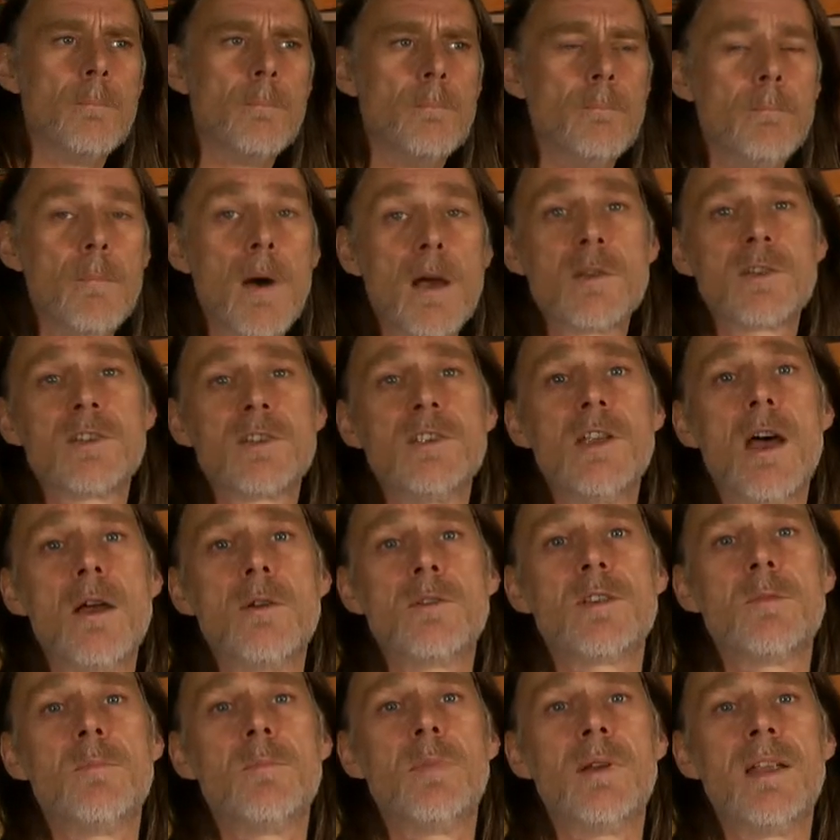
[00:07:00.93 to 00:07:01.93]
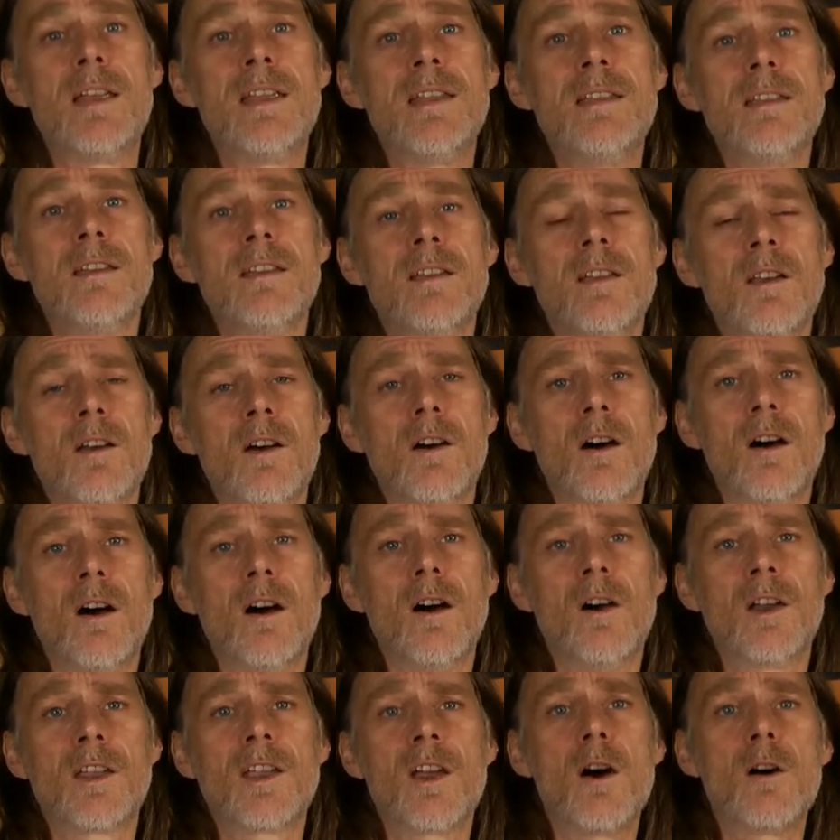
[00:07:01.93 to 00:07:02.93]
Most notably,
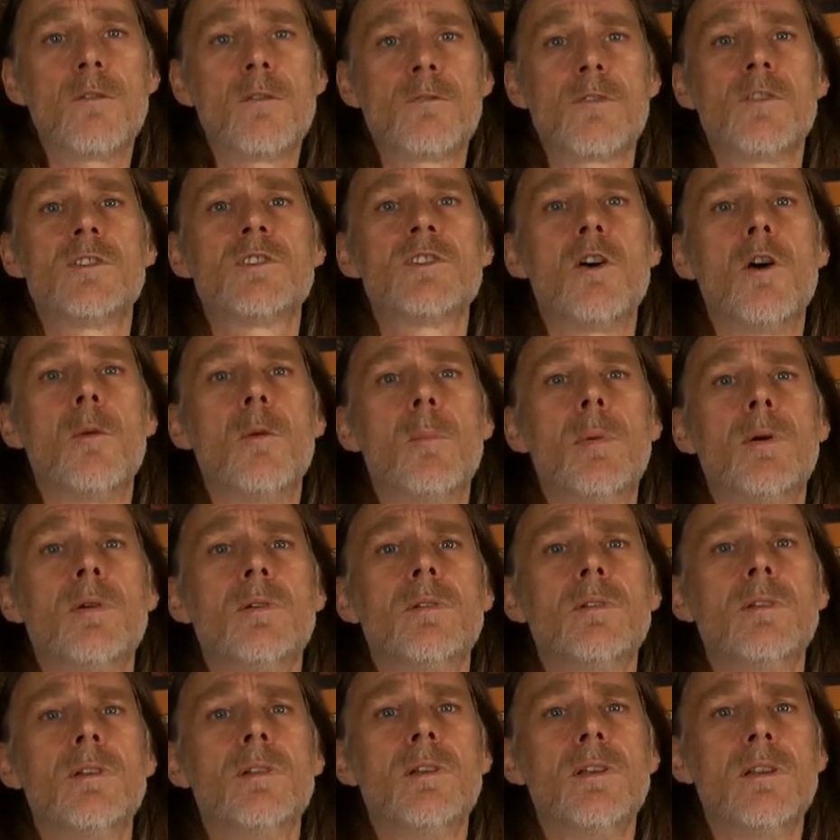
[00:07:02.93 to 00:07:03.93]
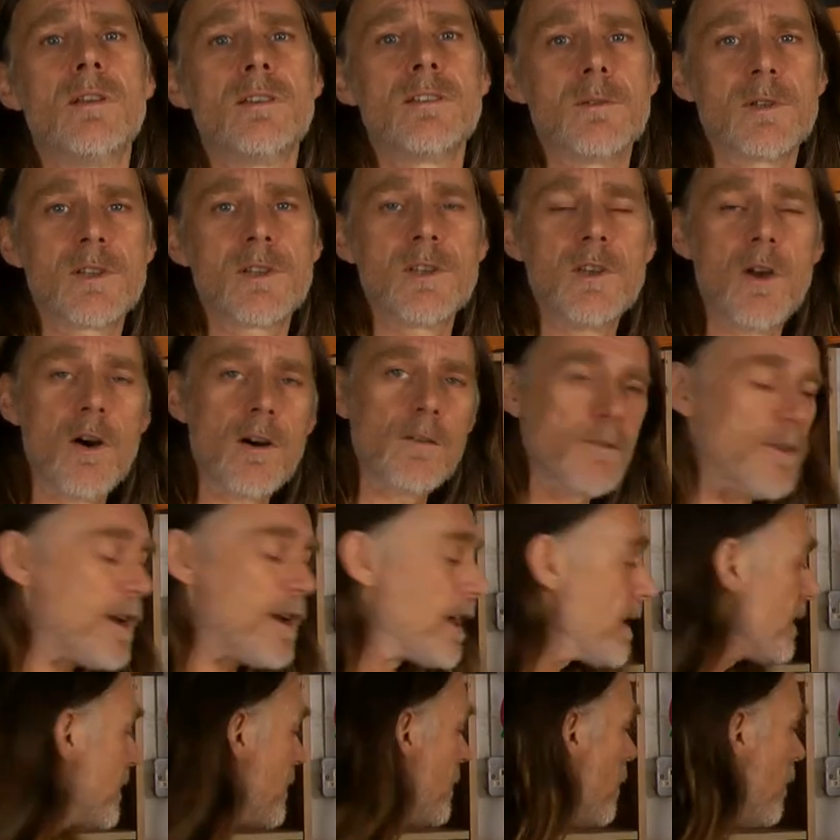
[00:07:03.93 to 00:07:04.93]
I carved the top. So it's not a
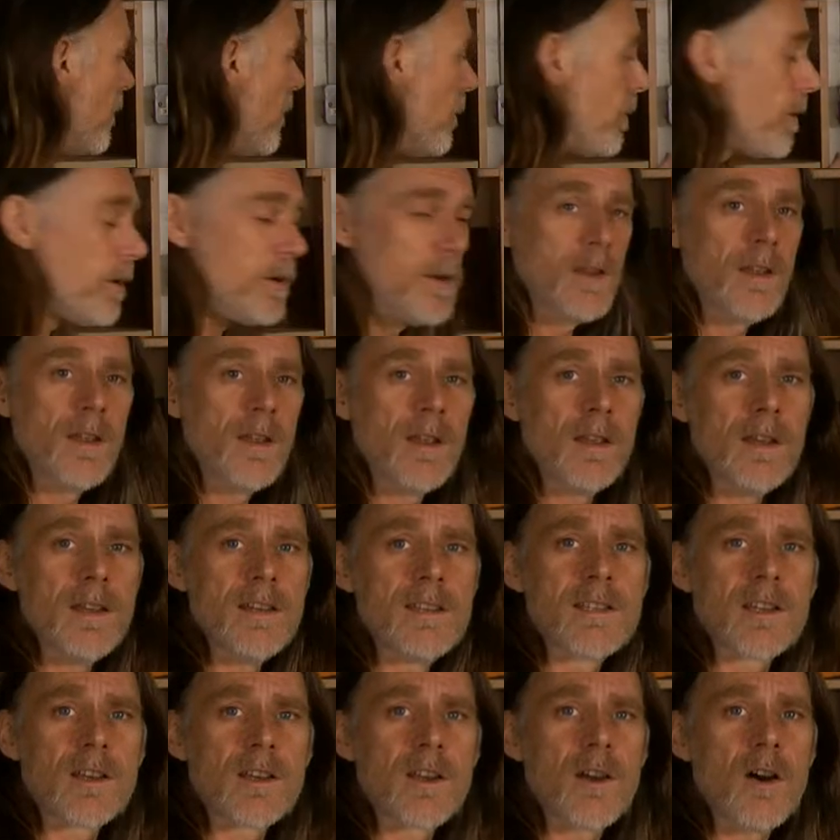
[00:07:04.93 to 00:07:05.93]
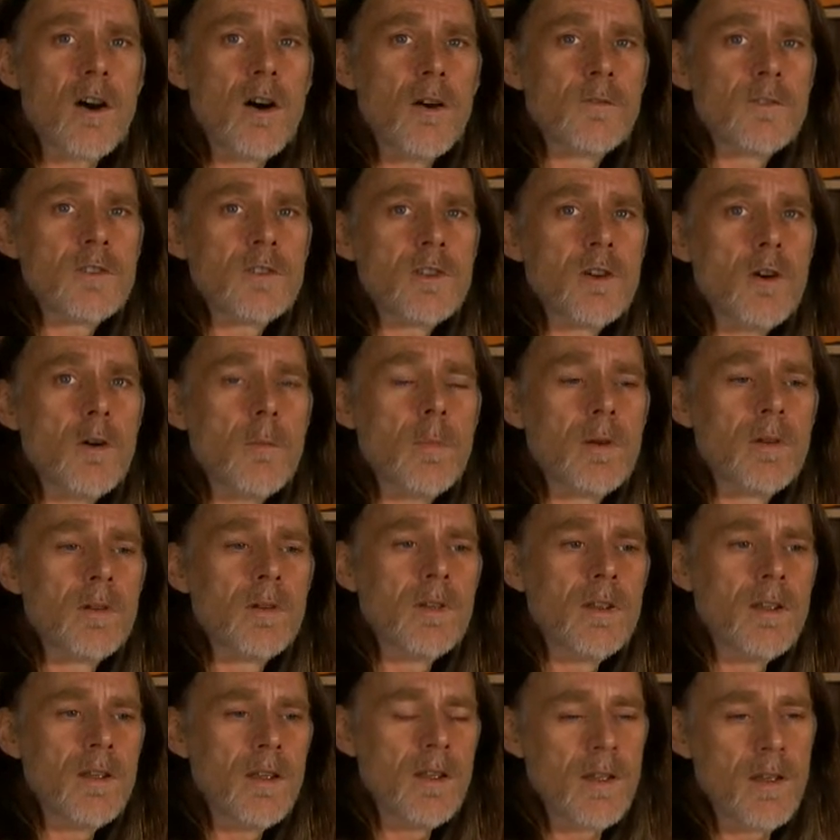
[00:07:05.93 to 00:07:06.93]
flat top, it's a carved top.
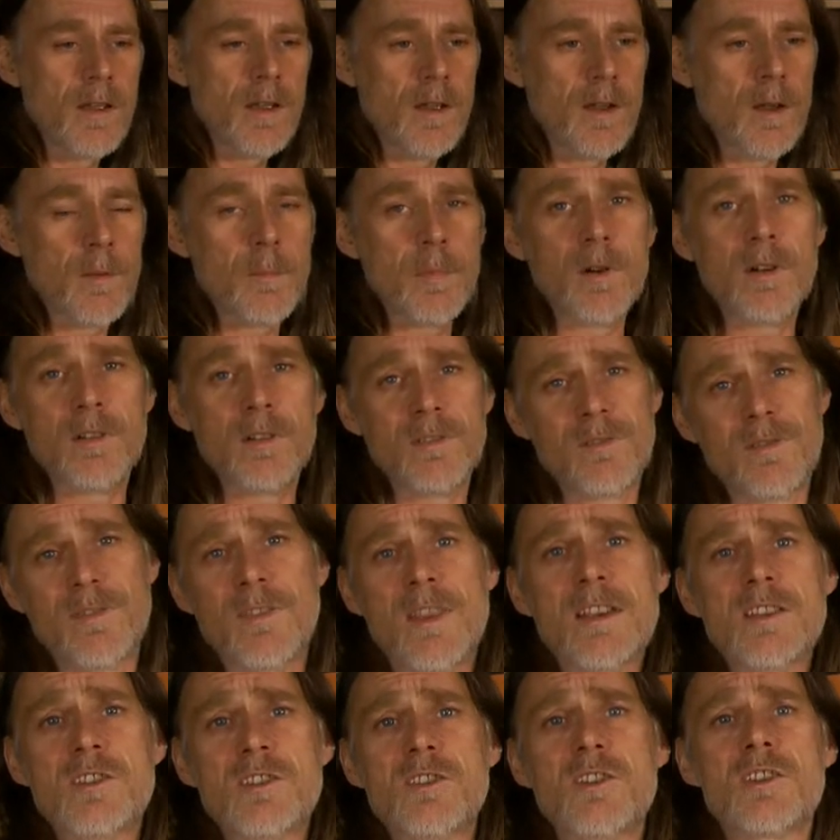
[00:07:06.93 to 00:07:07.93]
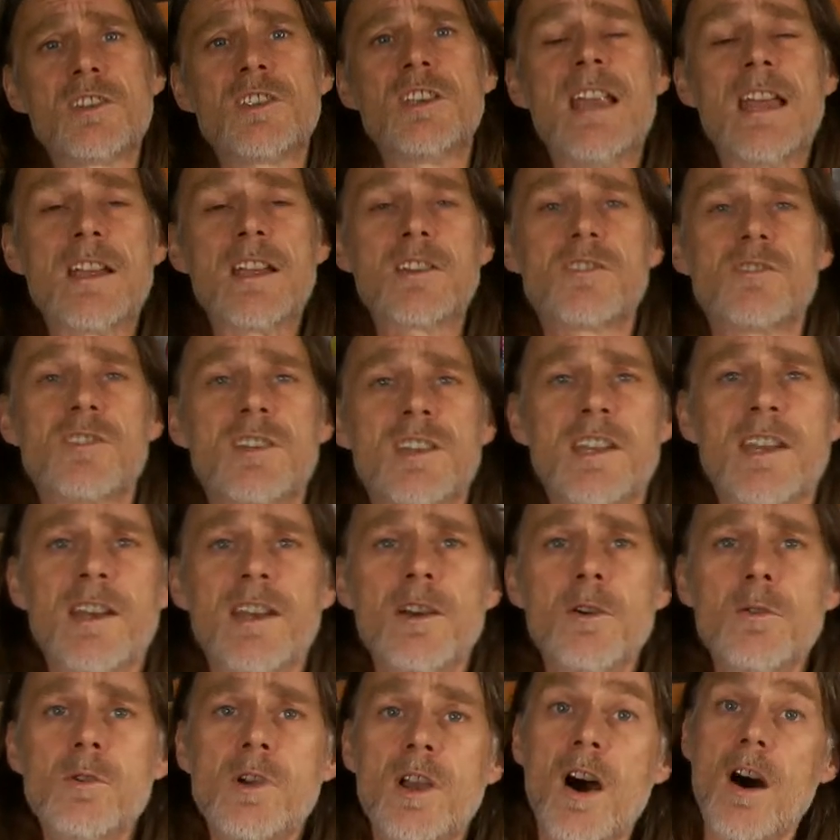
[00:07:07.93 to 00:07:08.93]
But that's just an extra
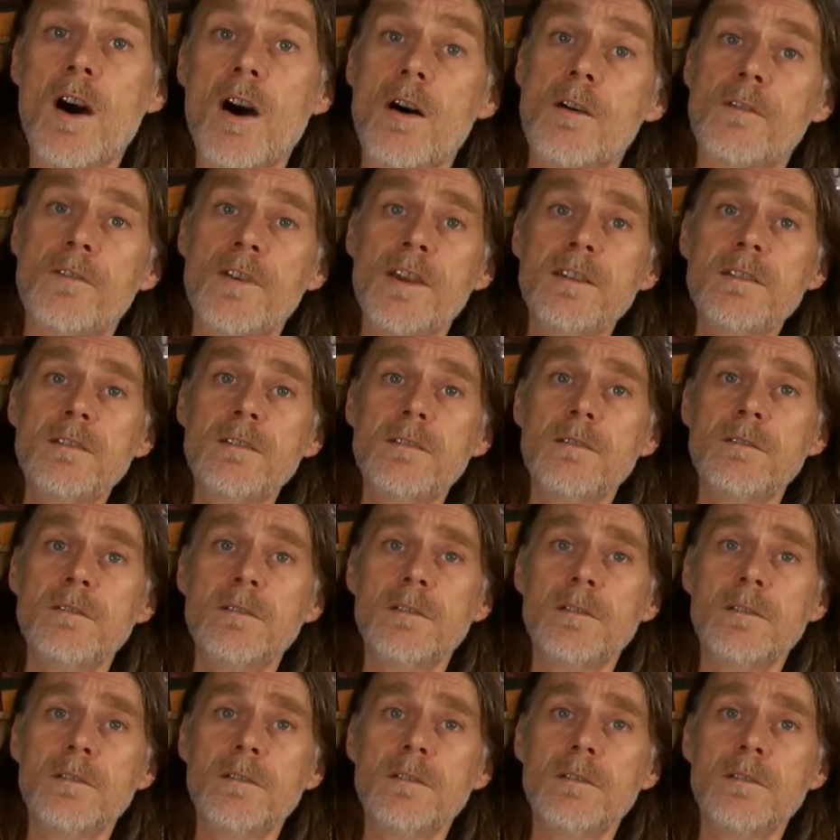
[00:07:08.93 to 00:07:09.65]
skill, carving.